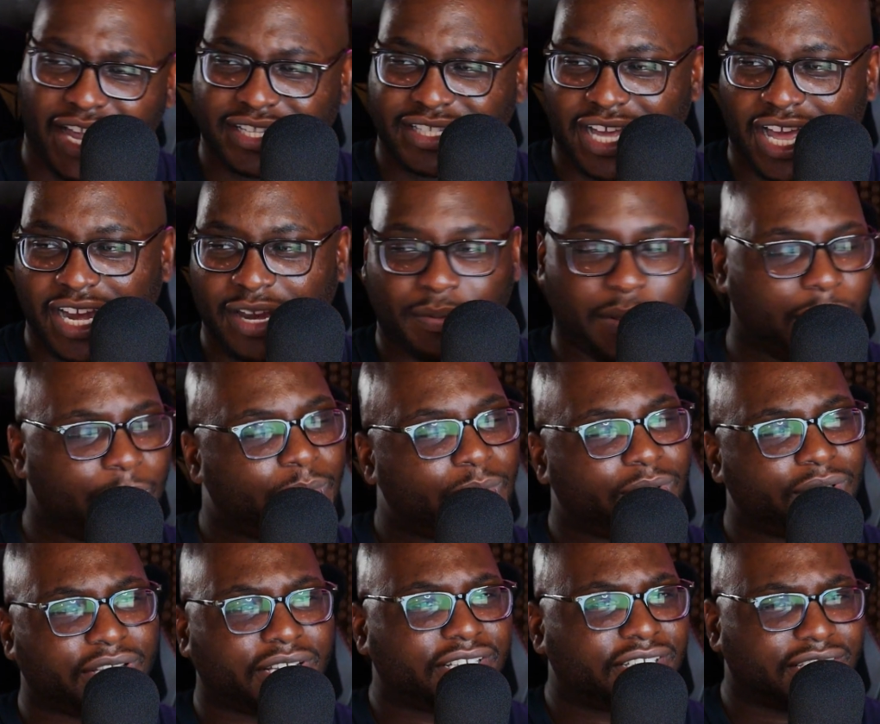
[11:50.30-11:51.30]
tiny people
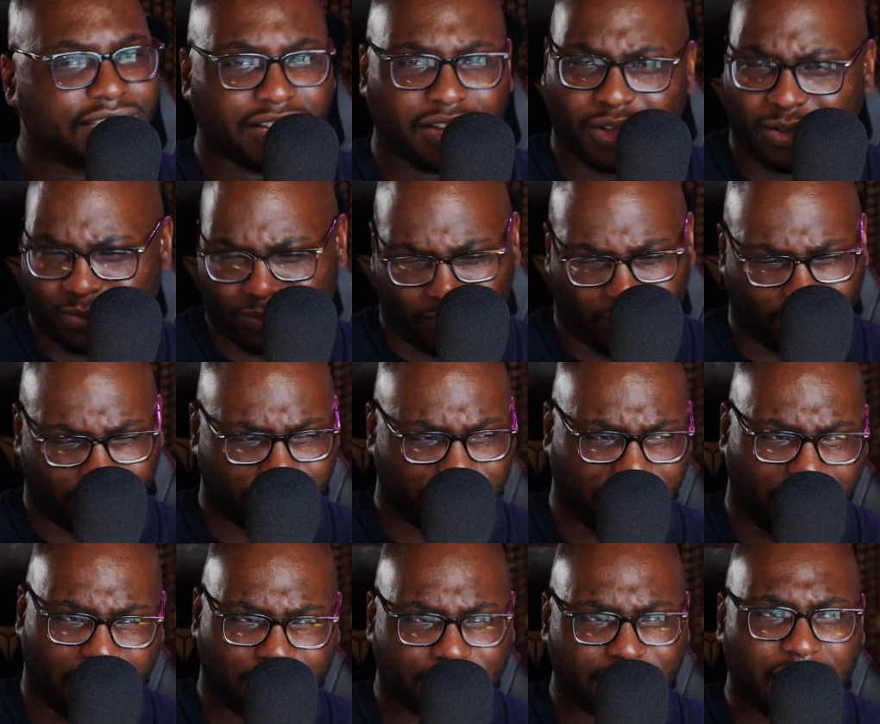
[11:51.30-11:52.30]
then oh oh
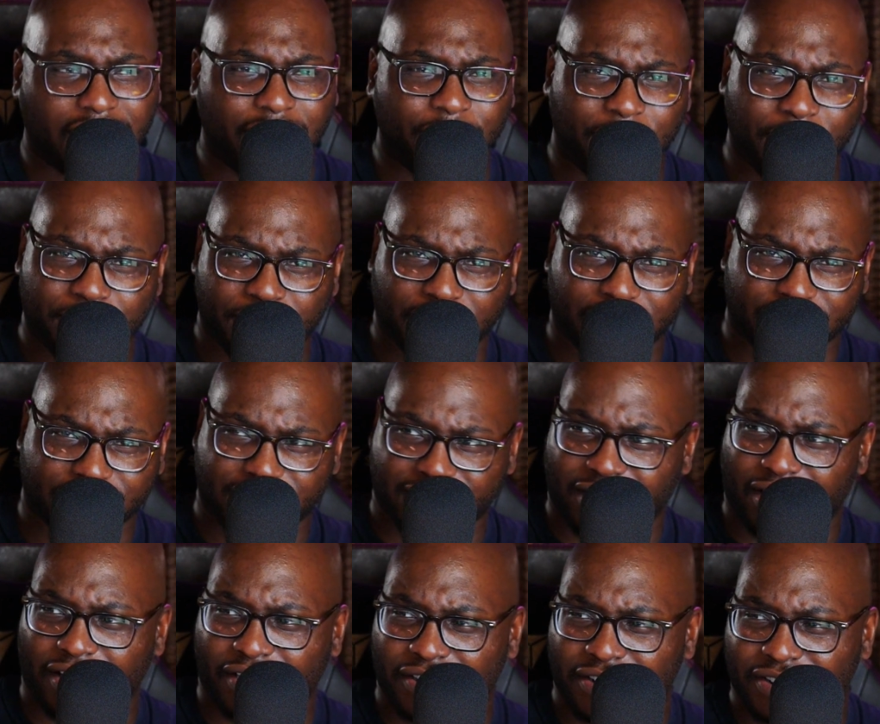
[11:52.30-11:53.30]
snap tiny people getting
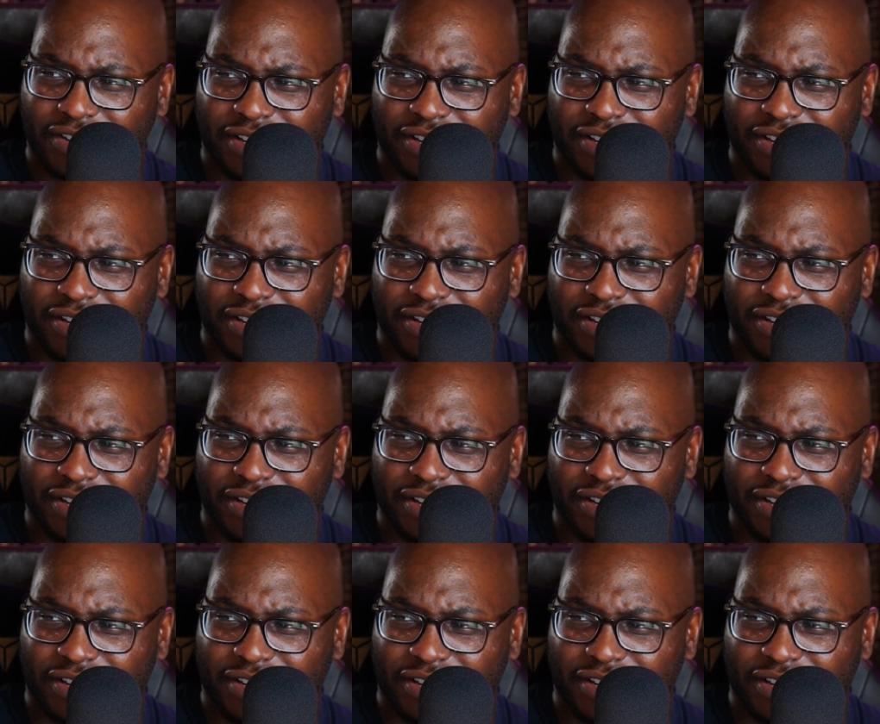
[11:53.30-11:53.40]
slaughtered